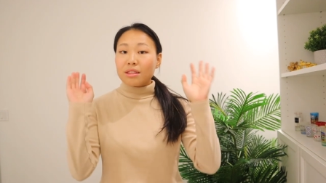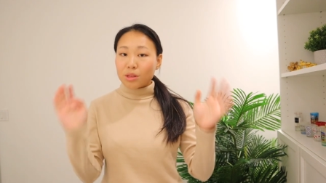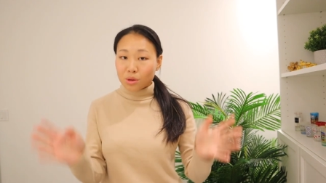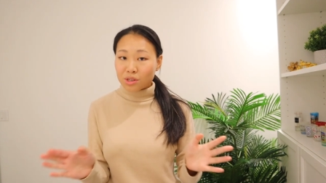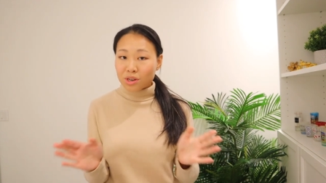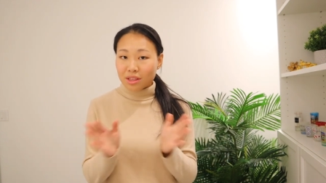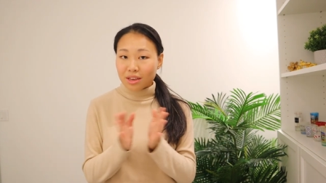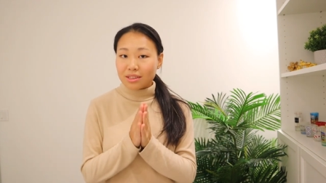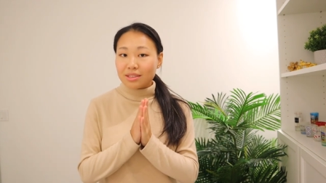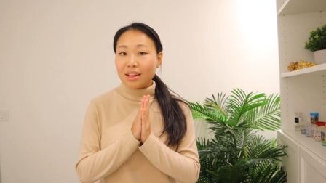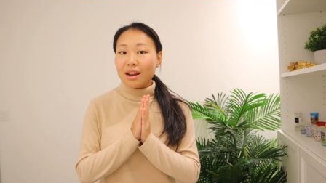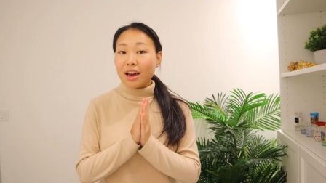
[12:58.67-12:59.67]
Those are
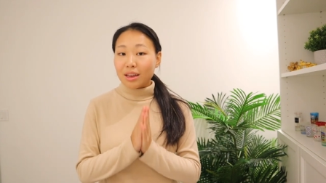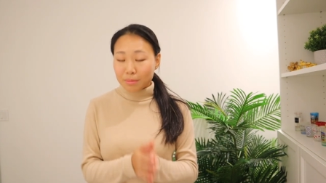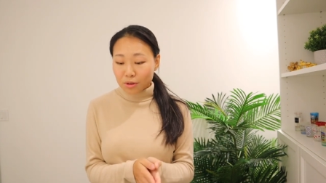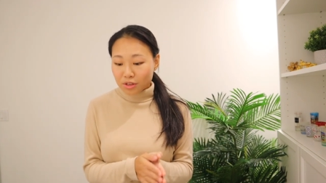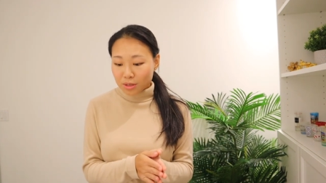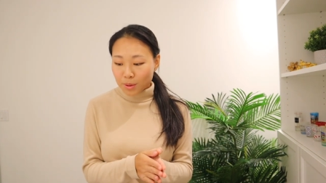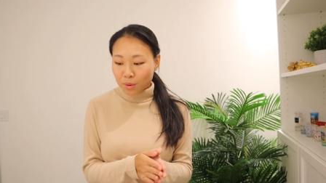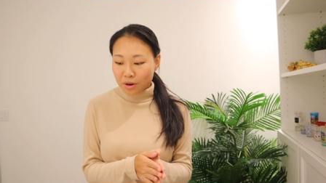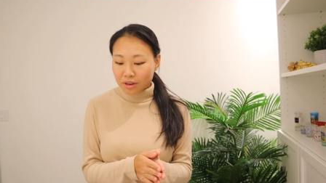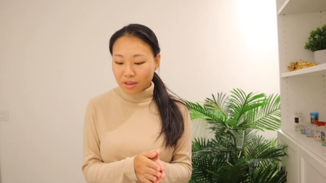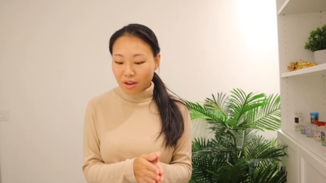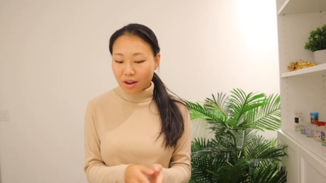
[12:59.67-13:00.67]
things that I'm going to be
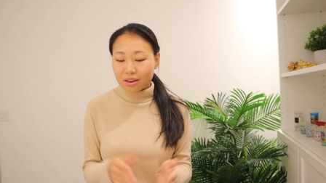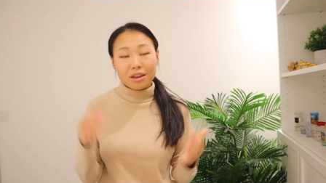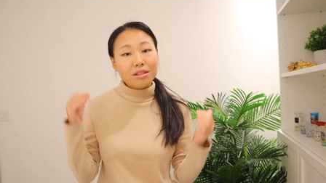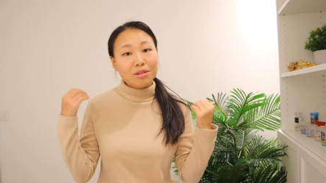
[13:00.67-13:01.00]
working on.